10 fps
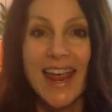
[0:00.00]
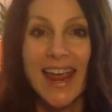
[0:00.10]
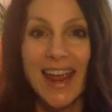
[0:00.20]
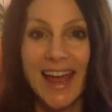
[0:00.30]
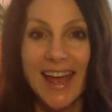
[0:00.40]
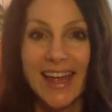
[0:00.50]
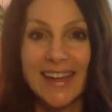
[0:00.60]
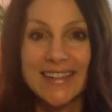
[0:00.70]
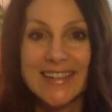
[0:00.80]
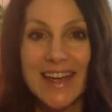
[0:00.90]

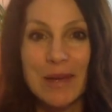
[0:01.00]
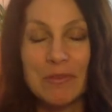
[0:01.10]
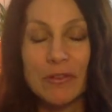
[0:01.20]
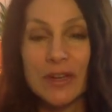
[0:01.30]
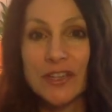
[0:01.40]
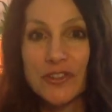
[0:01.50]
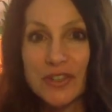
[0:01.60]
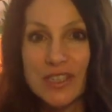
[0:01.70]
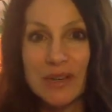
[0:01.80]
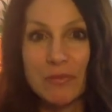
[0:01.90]
And if you're
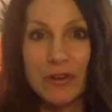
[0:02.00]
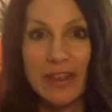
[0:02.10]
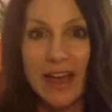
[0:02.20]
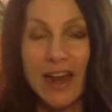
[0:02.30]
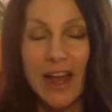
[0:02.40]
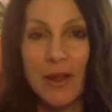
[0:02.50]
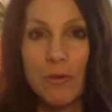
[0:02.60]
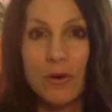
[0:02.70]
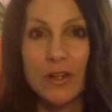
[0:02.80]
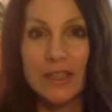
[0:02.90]
interested in more of that, I
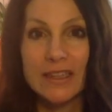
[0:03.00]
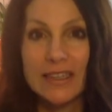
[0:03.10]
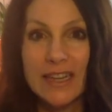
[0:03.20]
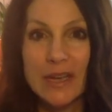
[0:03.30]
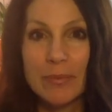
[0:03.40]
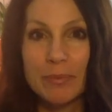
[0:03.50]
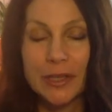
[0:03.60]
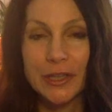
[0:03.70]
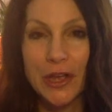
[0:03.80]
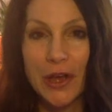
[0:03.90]
will link
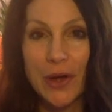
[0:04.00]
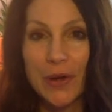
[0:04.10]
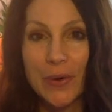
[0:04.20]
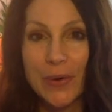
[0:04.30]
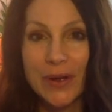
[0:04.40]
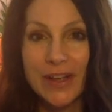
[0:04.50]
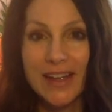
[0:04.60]
below.